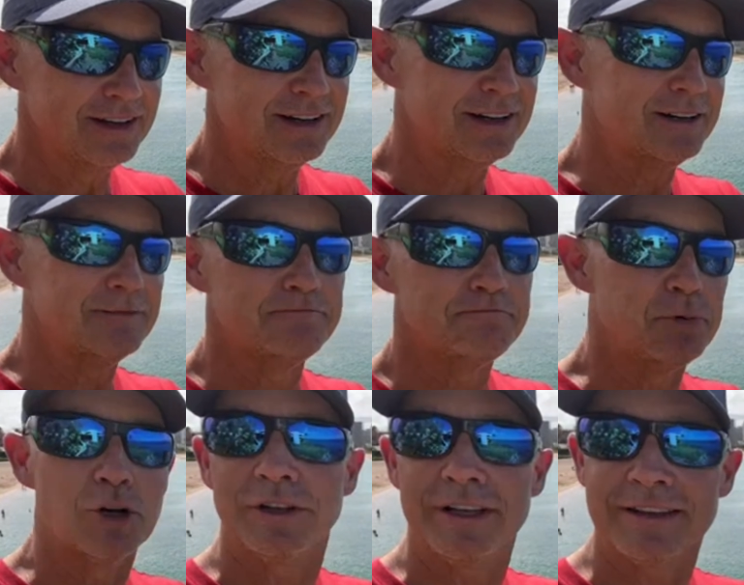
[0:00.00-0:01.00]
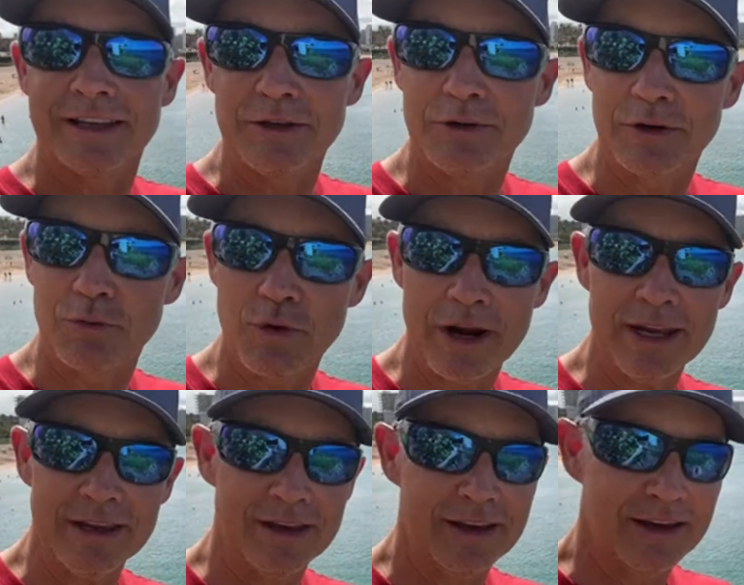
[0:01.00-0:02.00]
um, booklet that you can write
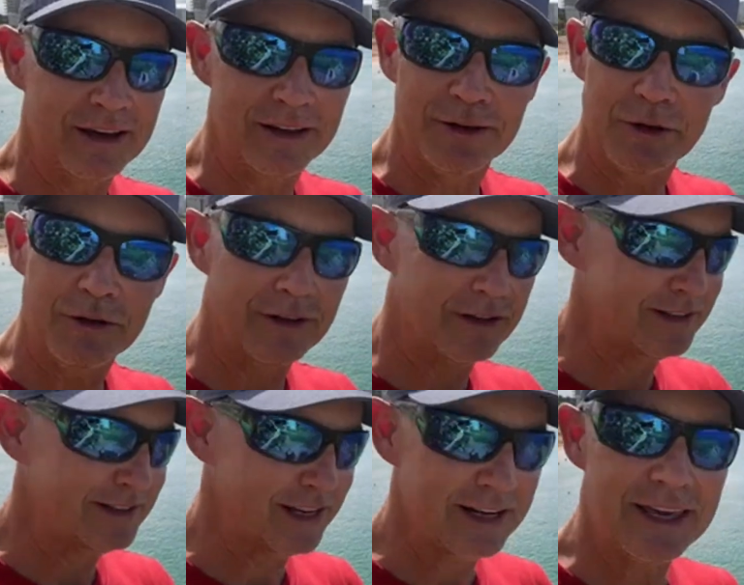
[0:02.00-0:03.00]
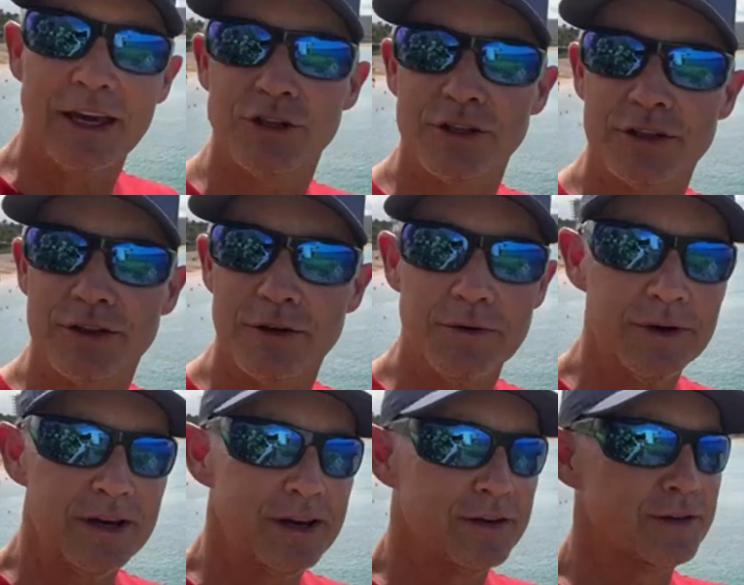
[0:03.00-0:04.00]
a little uh, dedication to.
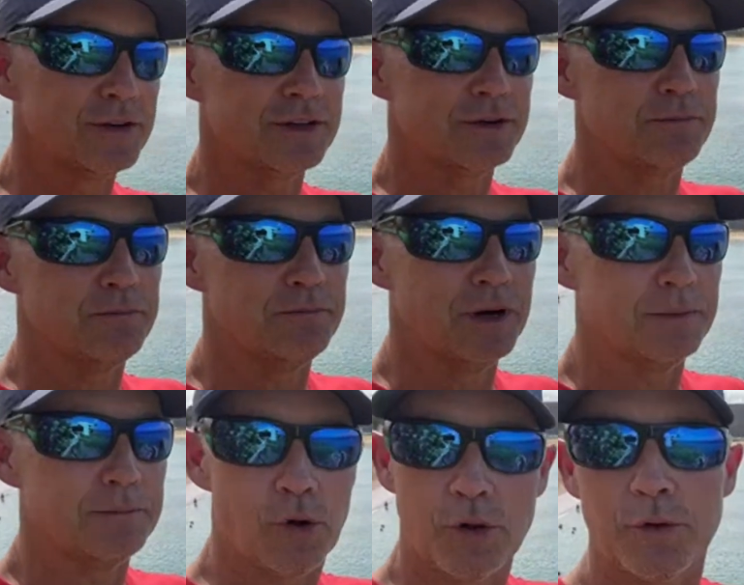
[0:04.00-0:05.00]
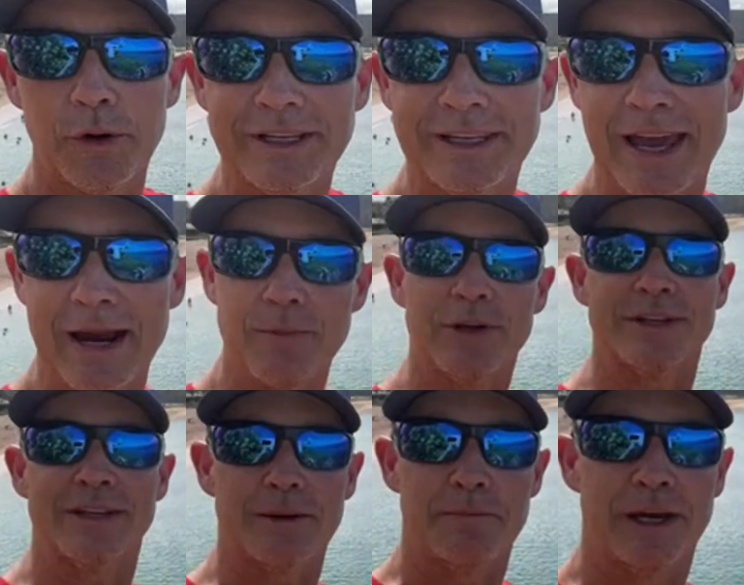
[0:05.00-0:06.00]
There's a, a Polaroid camera, you
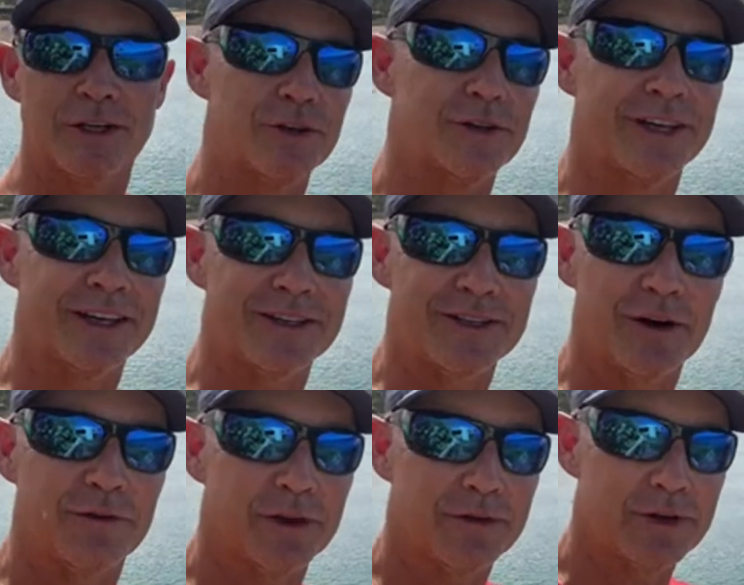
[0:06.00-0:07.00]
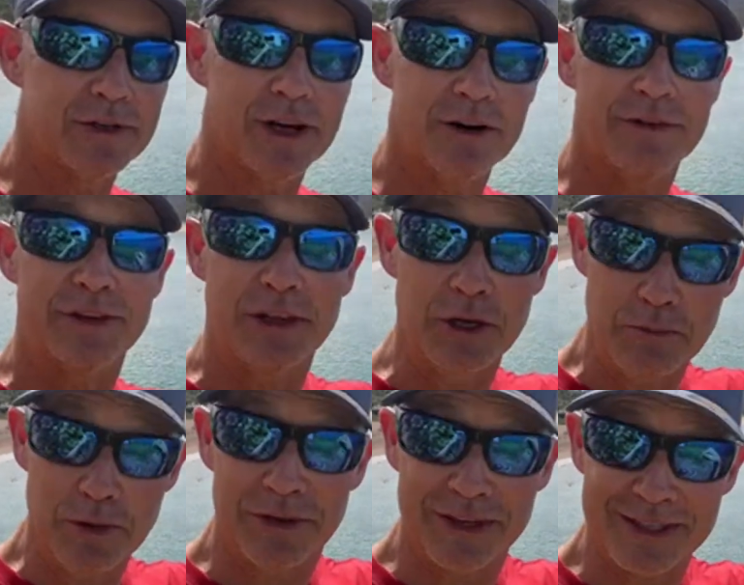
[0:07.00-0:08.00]
take a picture, you take a selfie of yourself and then you
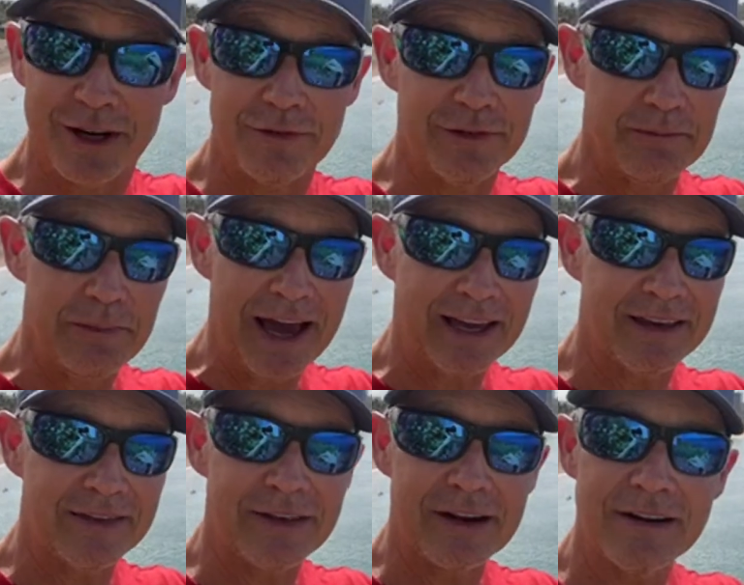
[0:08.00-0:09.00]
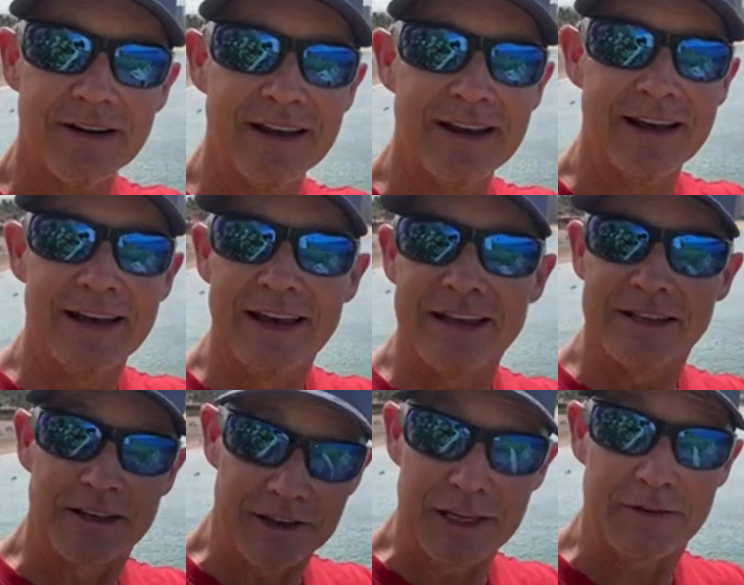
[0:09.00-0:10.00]
put the selfie back in there
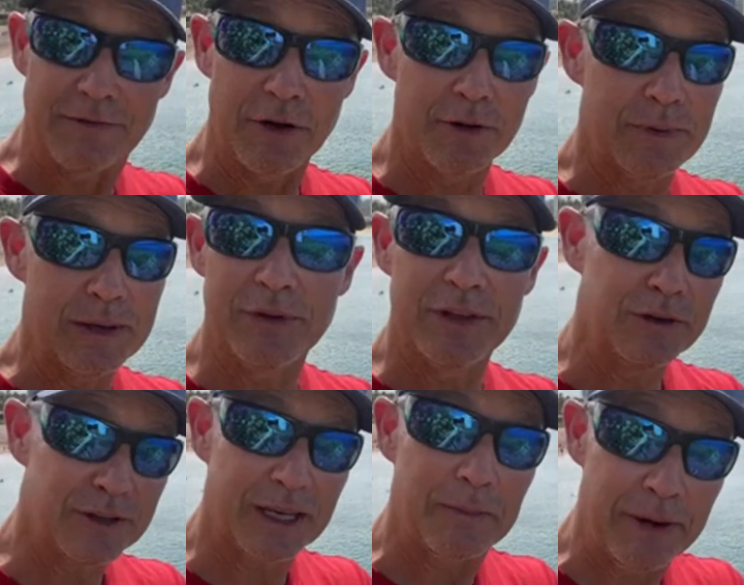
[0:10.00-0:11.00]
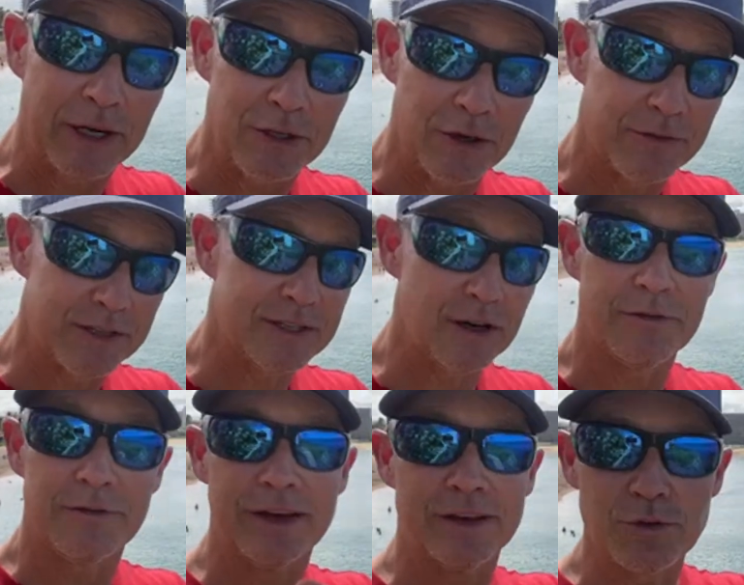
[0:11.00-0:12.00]
to leave for other people. Then you can take a picture of the
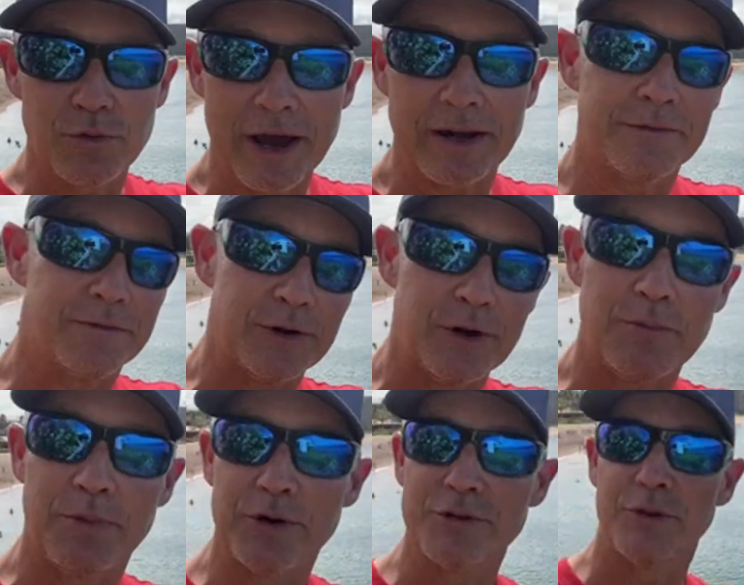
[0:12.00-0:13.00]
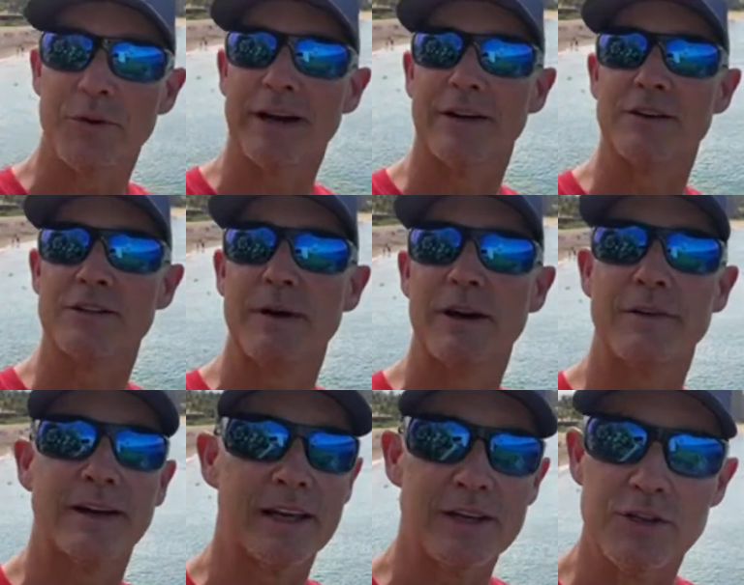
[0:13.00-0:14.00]
selfie and you write up for your own personal records. matter of
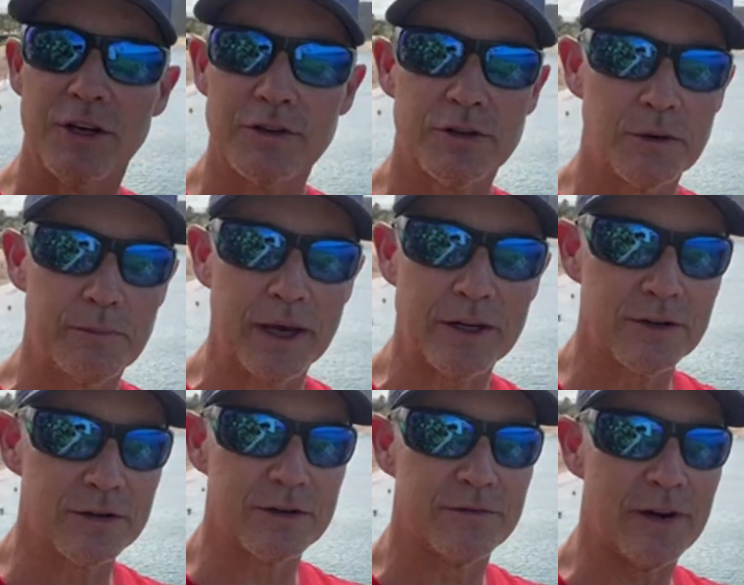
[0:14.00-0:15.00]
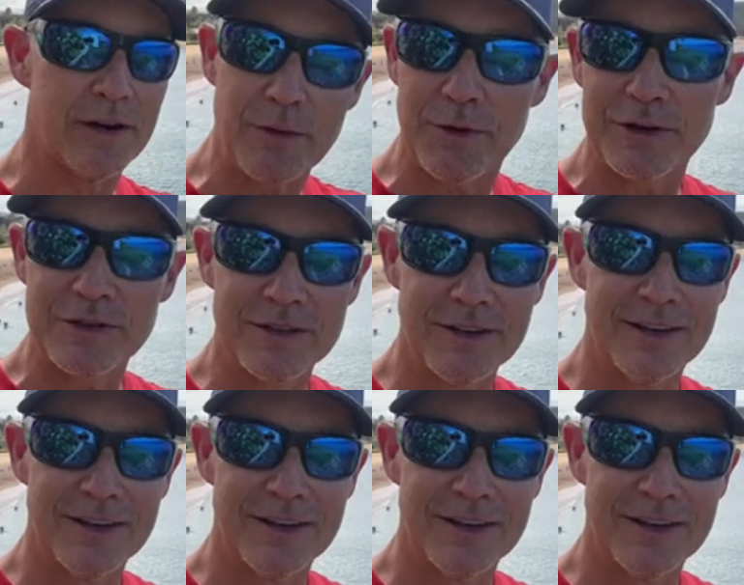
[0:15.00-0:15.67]
fact, I just took pictures of everyone's